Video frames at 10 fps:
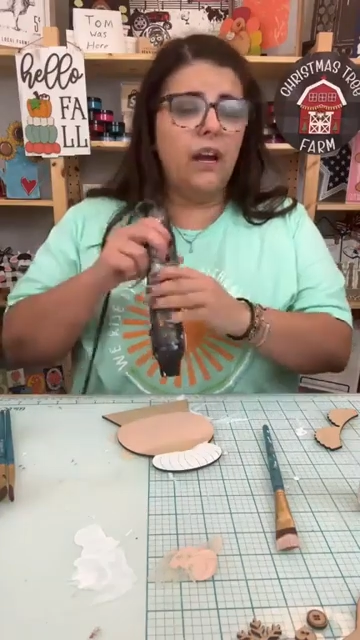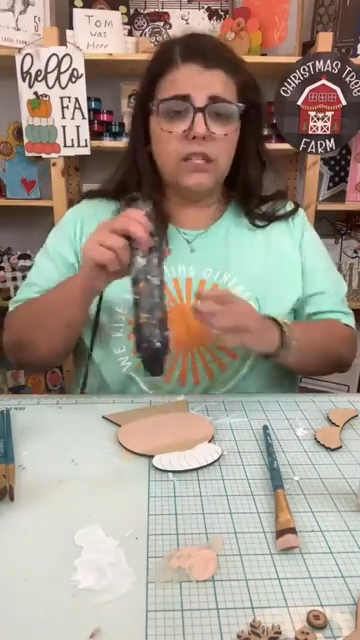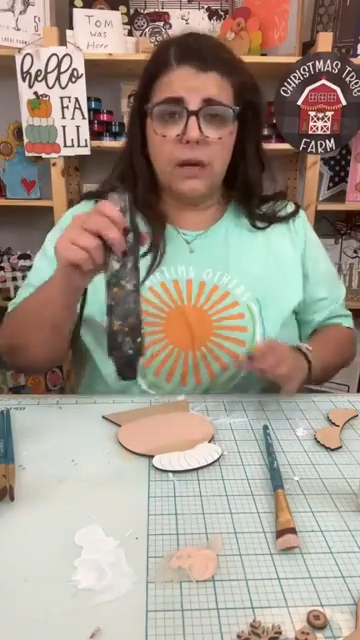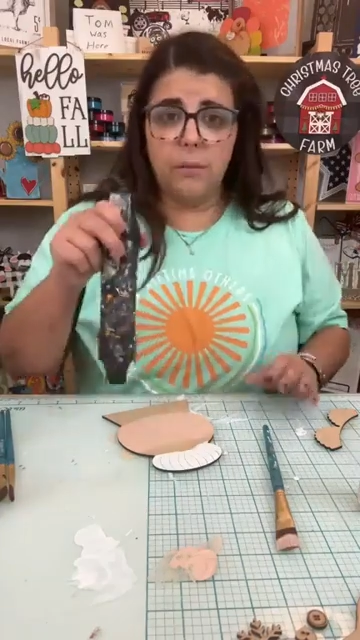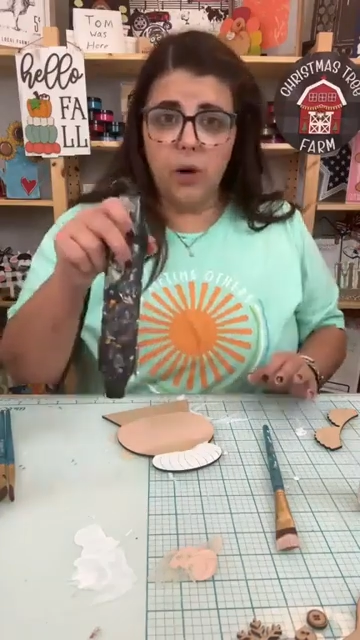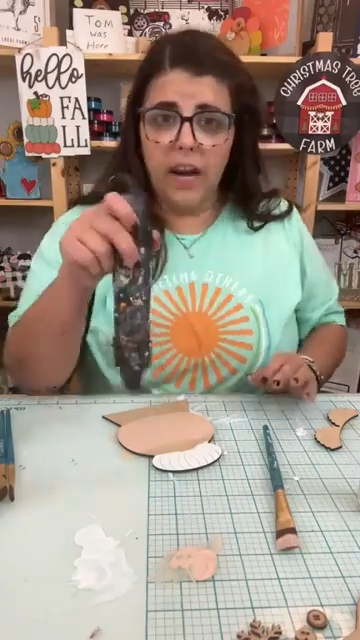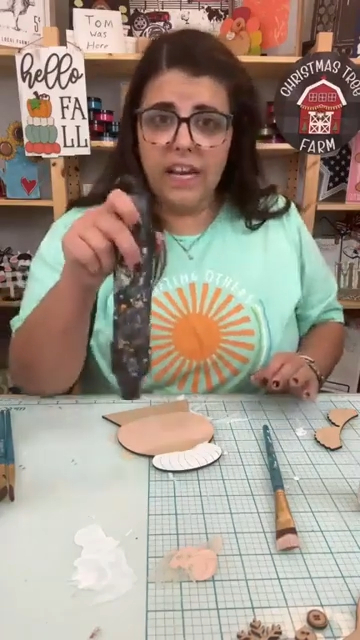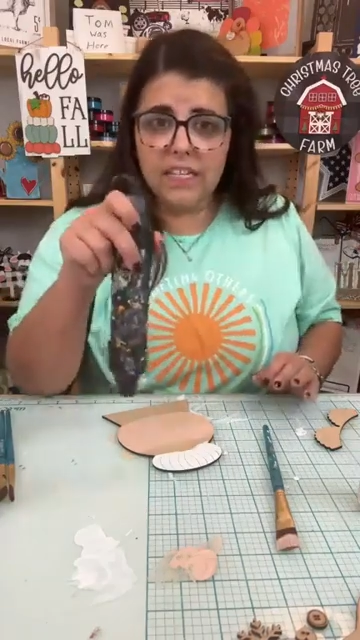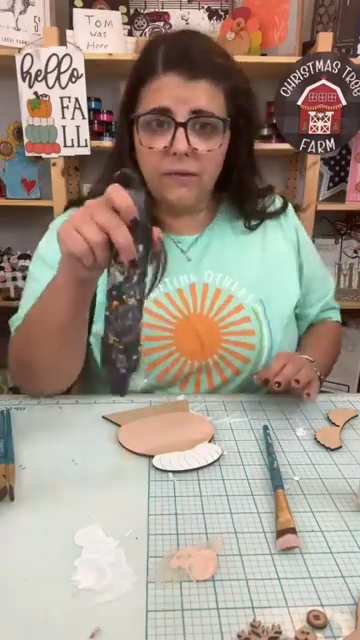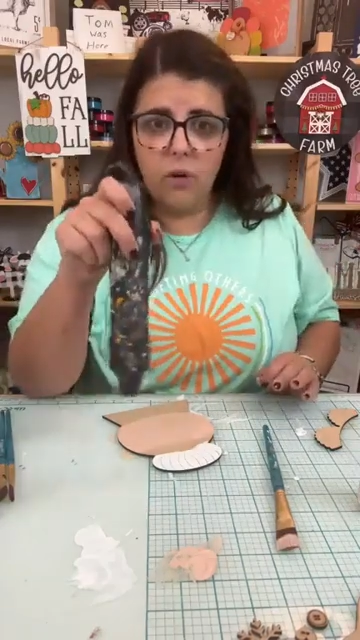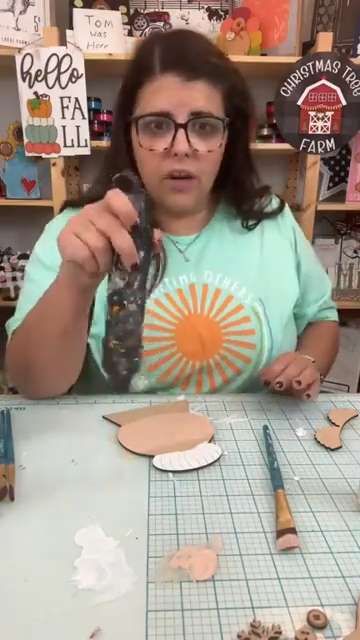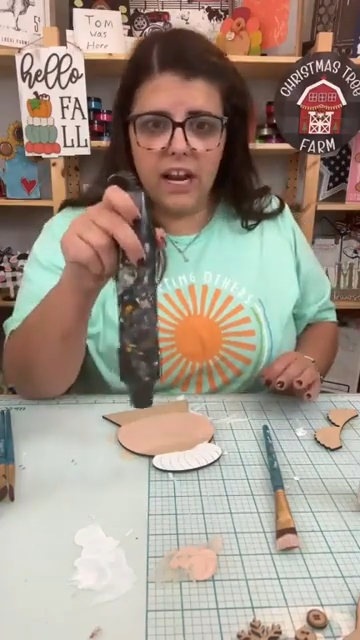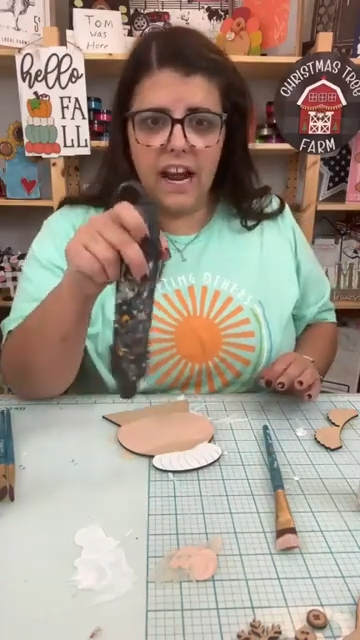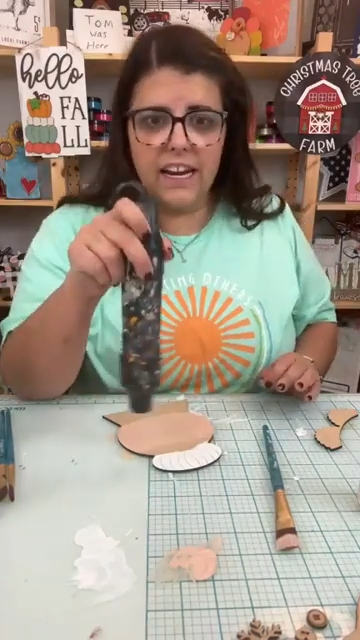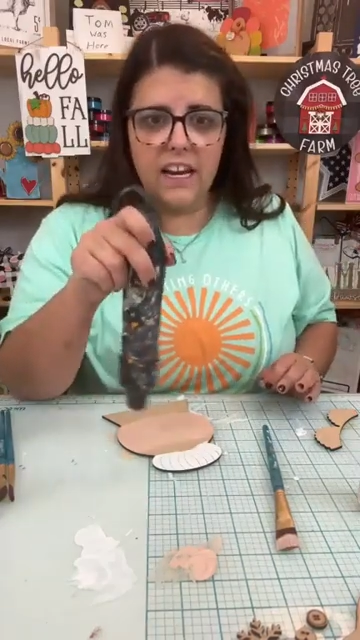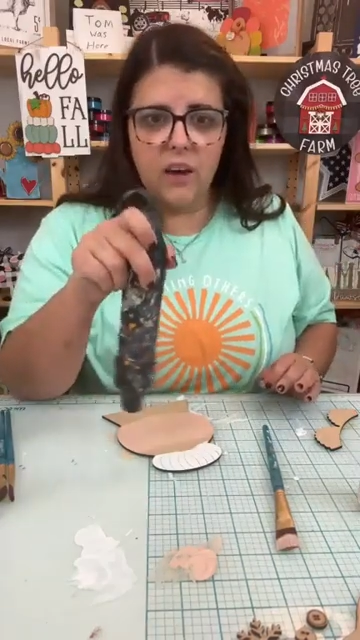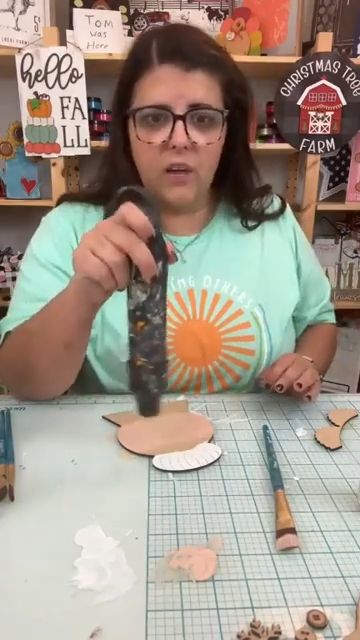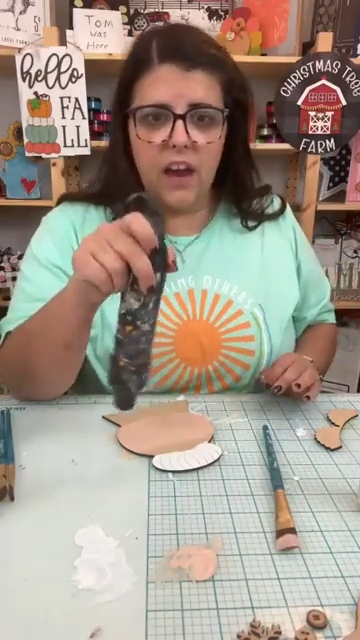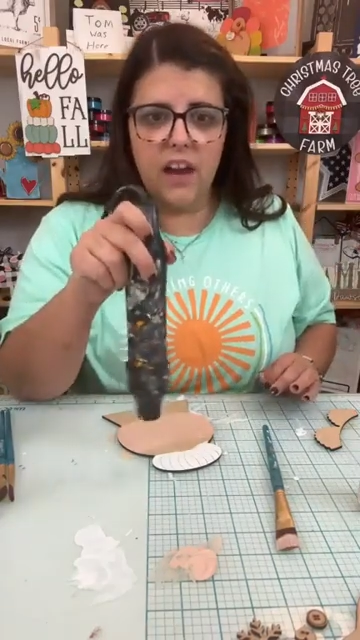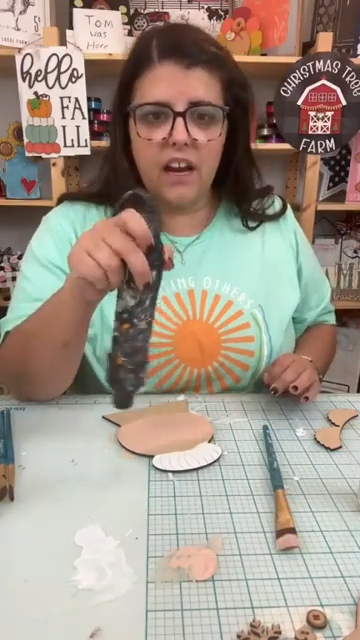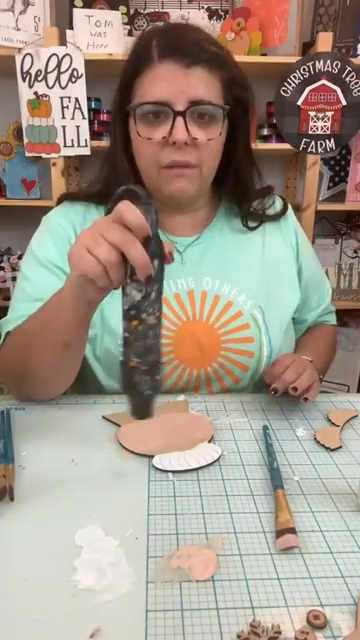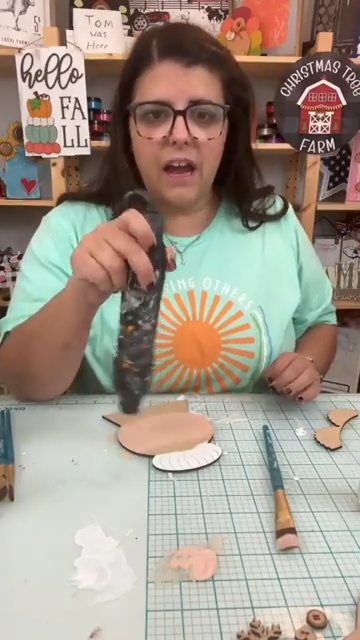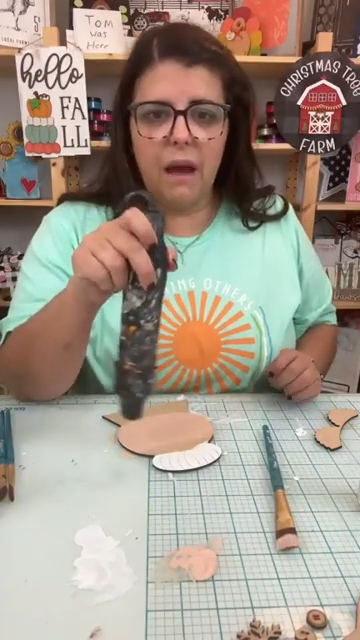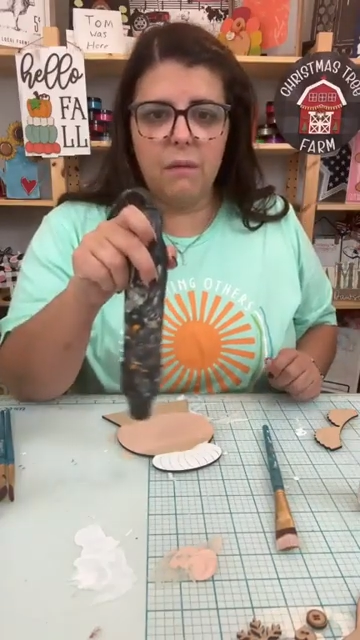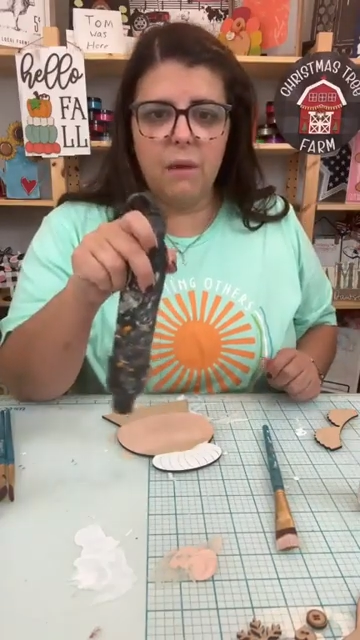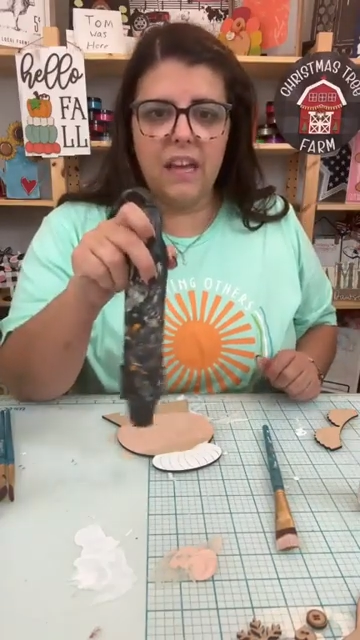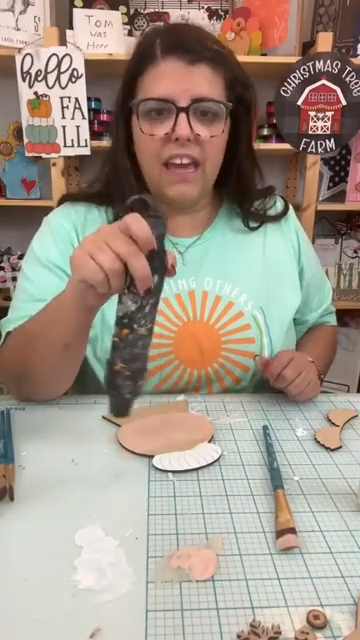There's a brace for it? I didn't know that. Got my Happy